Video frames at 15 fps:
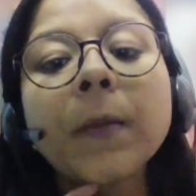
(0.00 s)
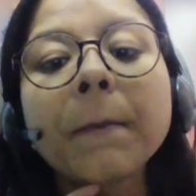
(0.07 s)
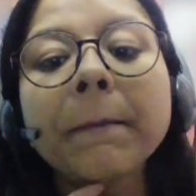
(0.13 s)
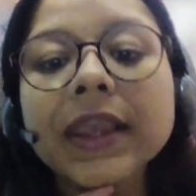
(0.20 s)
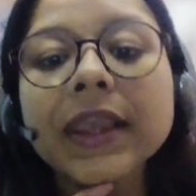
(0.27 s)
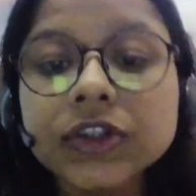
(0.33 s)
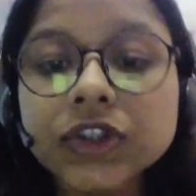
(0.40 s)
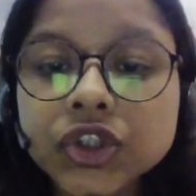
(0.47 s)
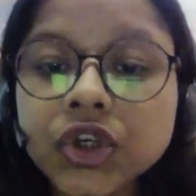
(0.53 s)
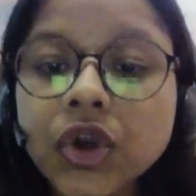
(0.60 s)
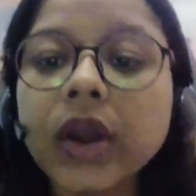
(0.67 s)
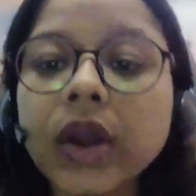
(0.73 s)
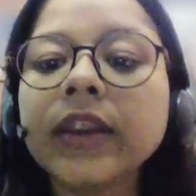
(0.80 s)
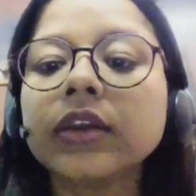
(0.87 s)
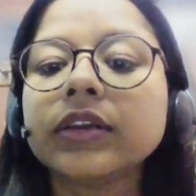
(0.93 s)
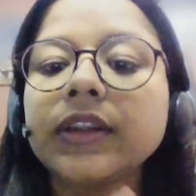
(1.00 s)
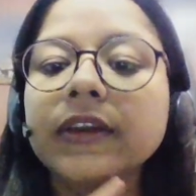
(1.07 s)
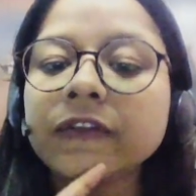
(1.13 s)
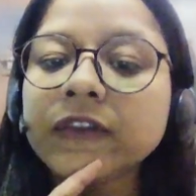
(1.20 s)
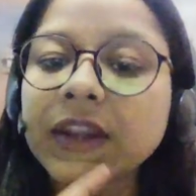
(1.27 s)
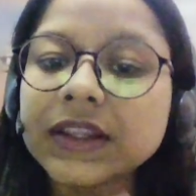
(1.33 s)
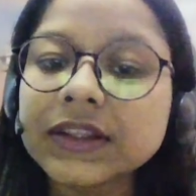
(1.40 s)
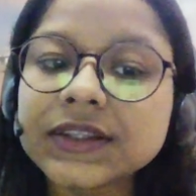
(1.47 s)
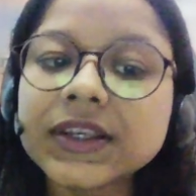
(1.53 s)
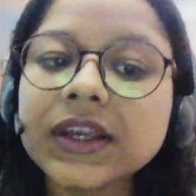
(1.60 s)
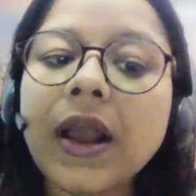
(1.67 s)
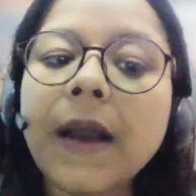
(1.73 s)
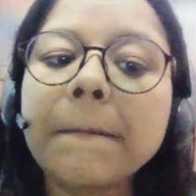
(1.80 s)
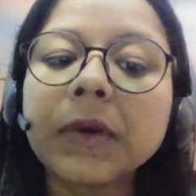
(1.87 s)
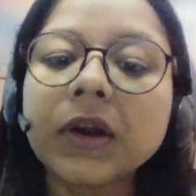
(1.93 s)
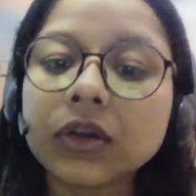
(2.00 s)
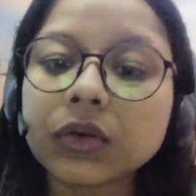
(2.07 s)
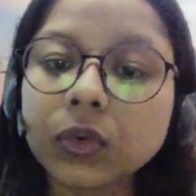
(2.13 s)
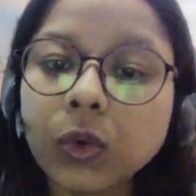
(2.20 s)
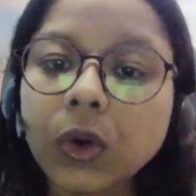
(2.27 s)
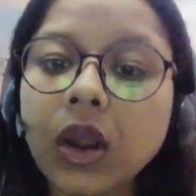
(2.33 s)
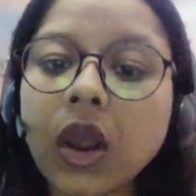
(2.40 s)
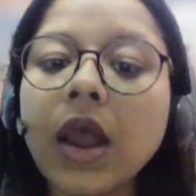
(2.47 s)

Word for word: make sure referencing up karo.